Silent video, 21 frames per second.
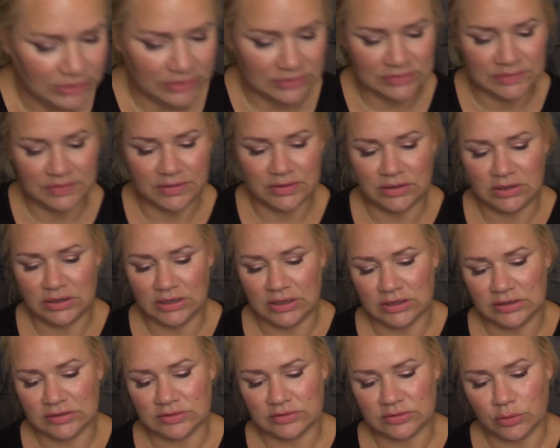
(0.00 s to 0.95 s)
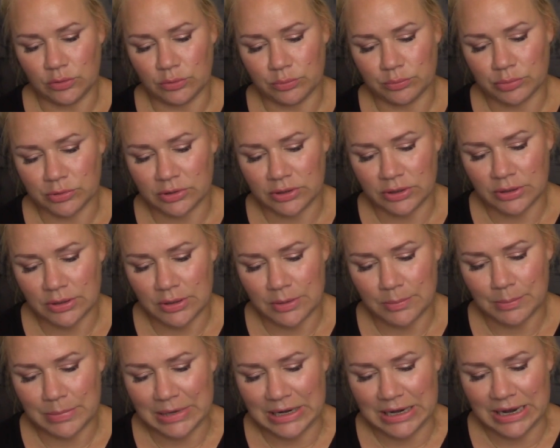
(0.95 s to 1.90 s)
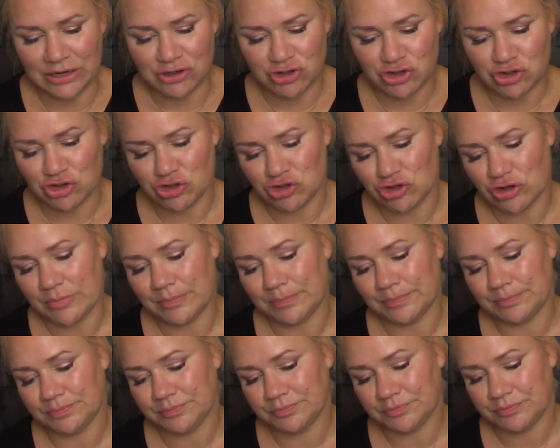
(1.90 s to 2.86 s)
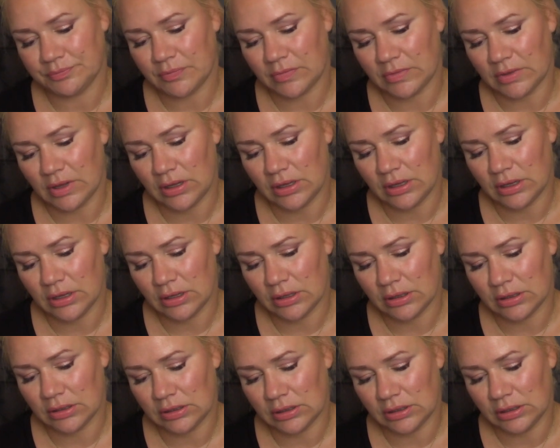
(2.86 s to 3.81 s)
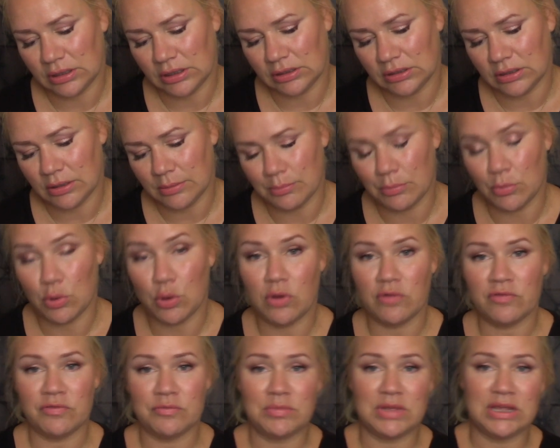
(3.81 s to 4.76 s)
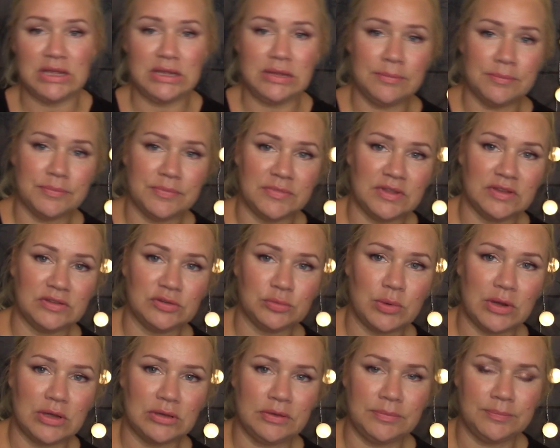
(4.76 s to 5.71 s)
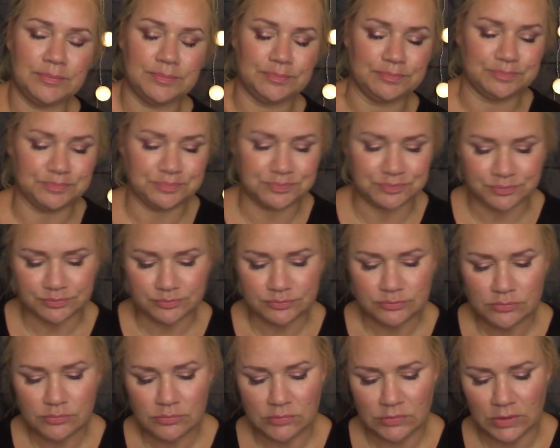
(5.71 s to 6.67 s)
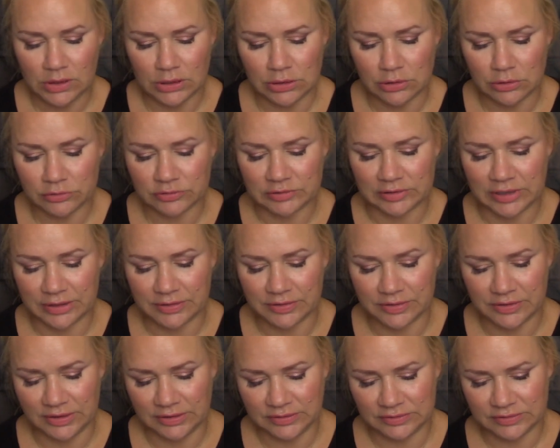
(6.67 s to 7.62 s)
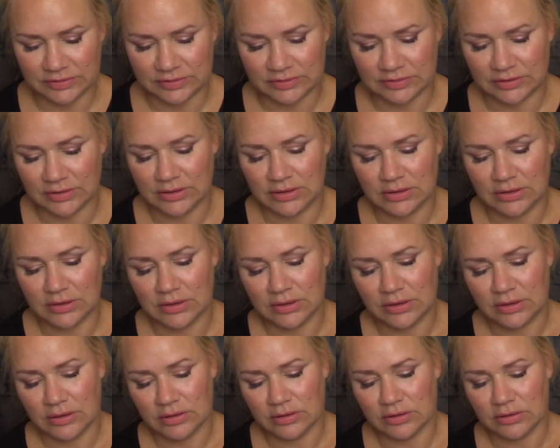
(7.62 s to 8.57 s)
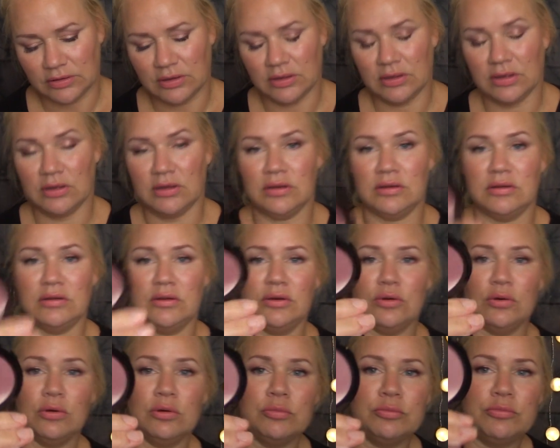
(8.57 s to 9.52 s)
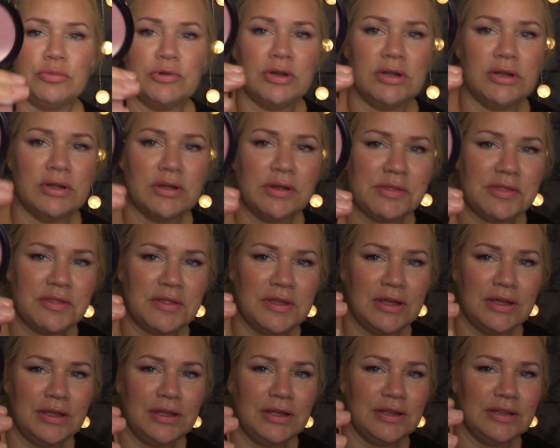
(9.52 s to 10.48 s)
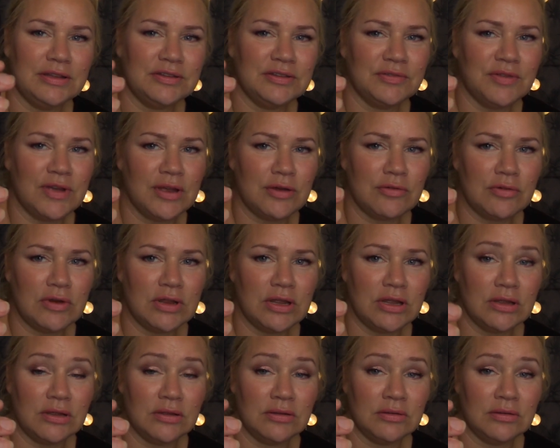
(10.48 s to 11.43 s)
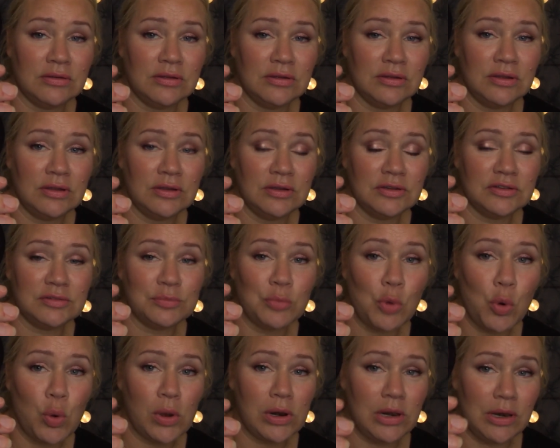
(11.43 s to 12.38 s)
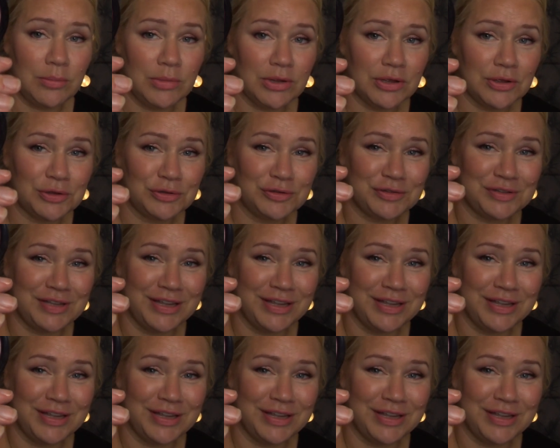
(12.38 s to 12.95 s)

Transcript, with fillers: is the NYX Ombre Blush uh, in Mauve Me, this one. Looks like this. The ombre thing is very small because